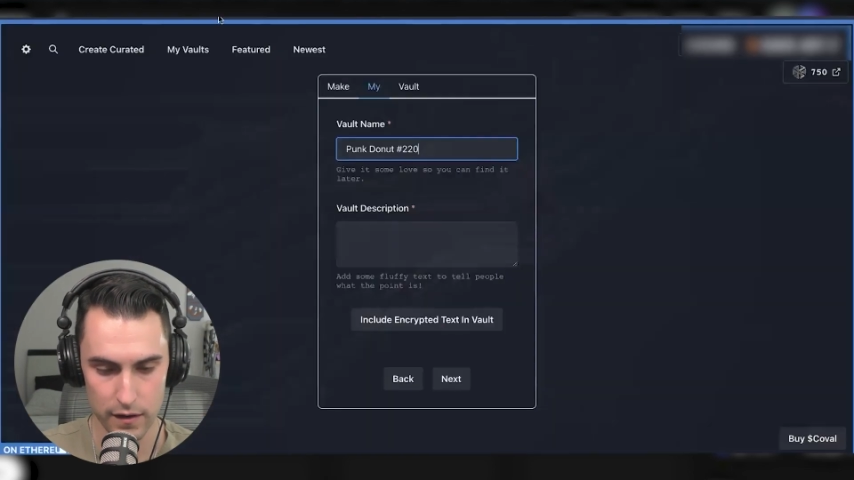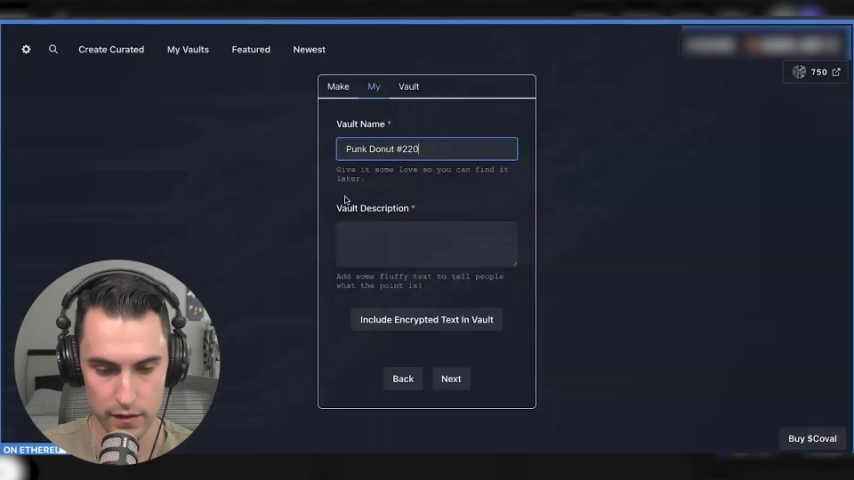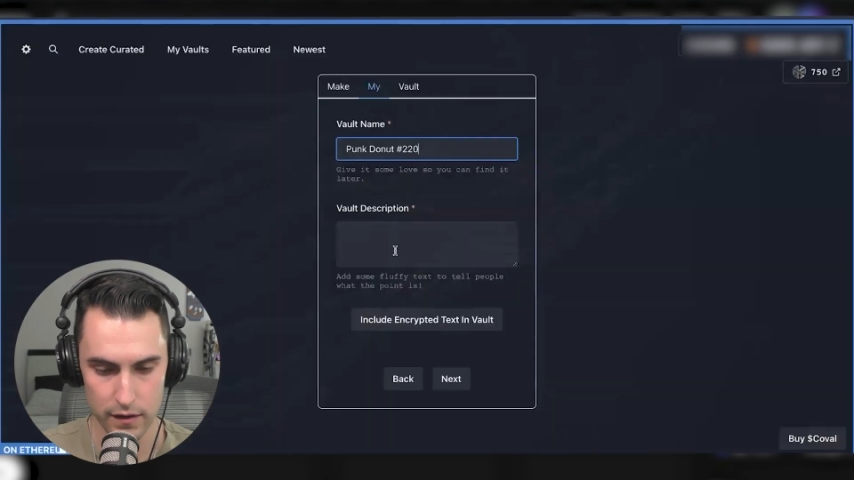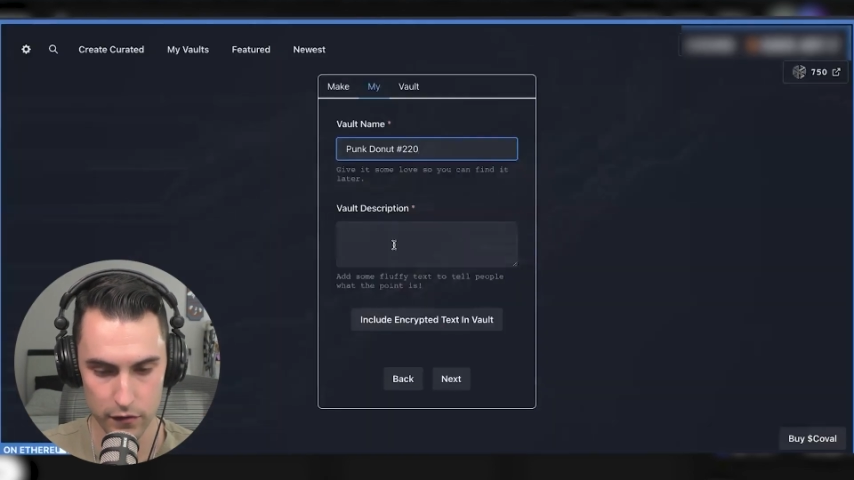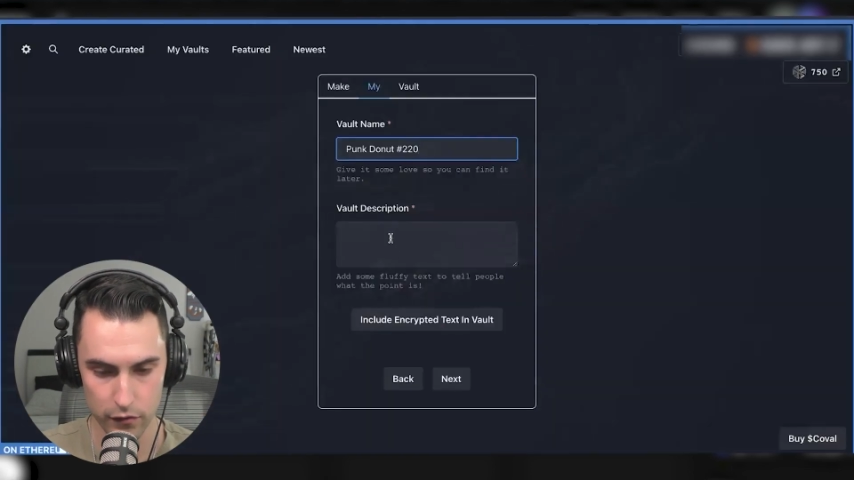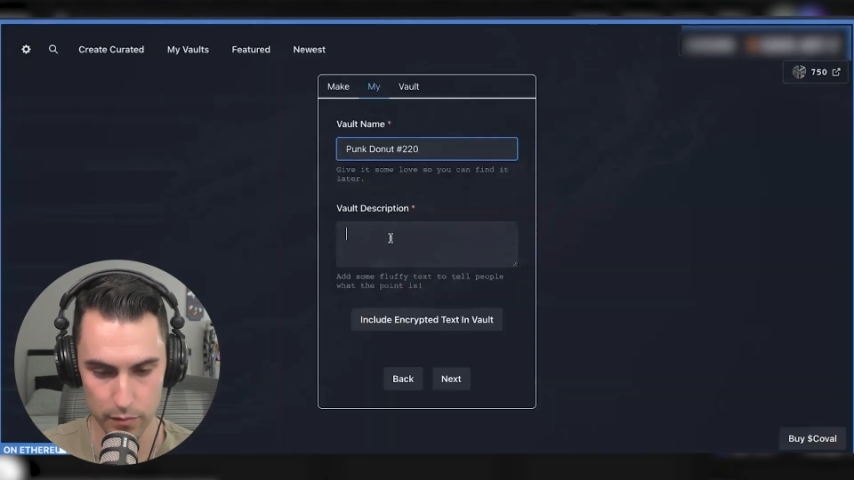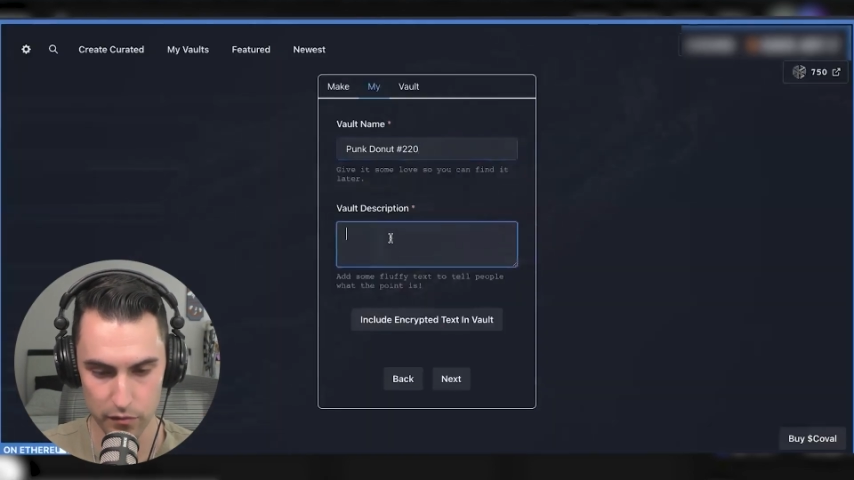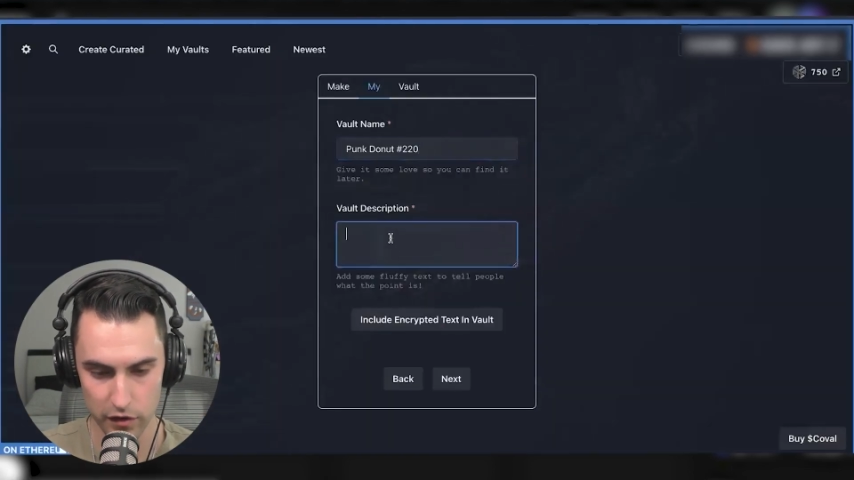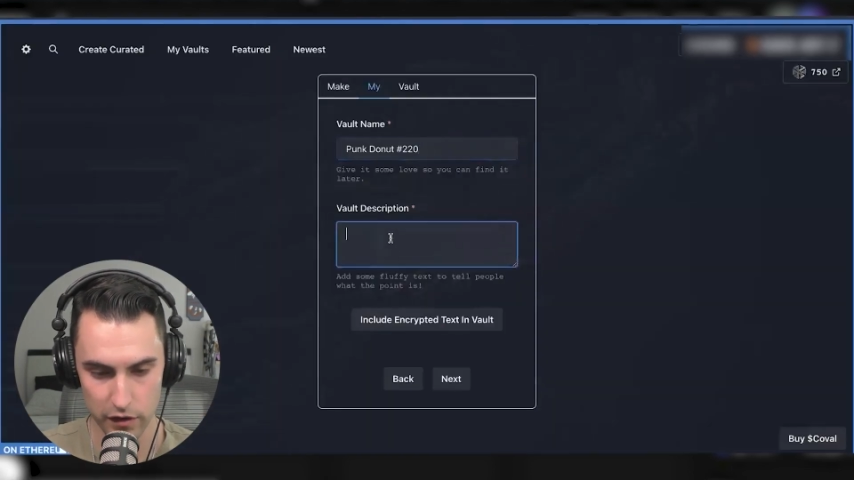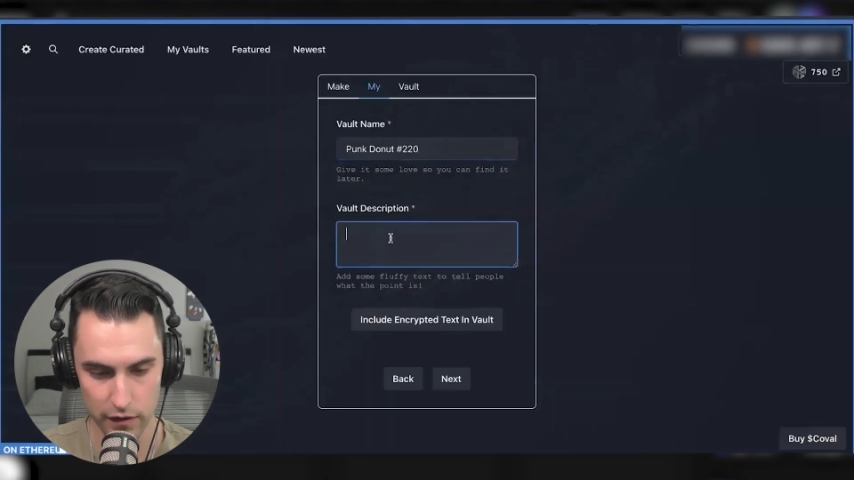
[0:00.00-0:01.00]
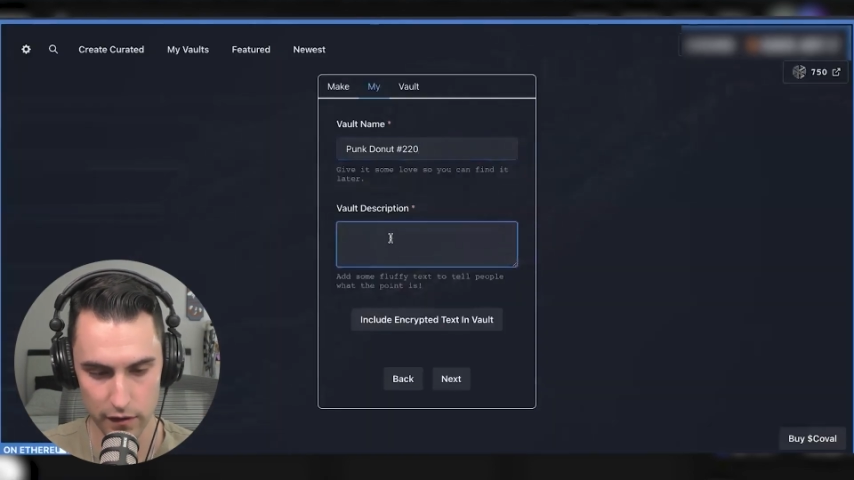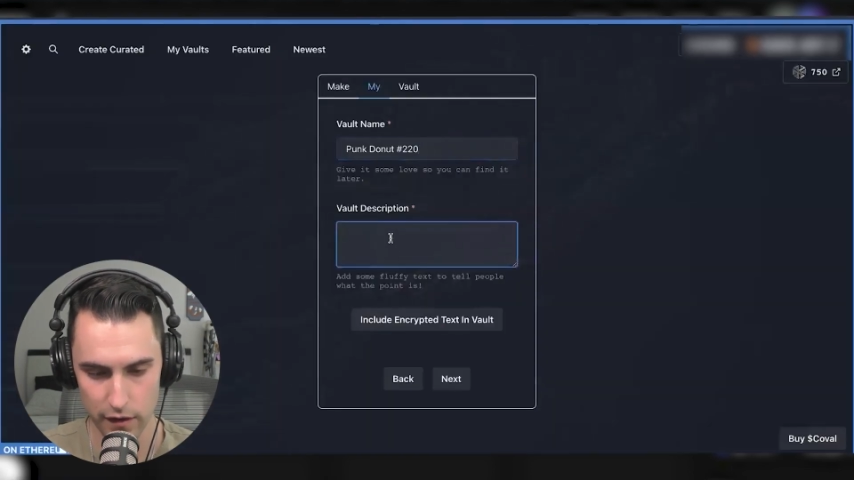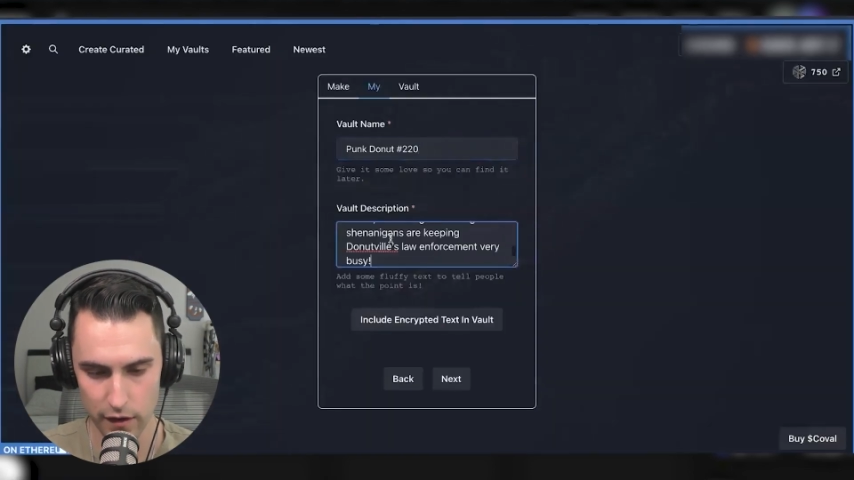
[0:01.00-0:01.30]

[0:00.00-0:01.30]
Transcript: the description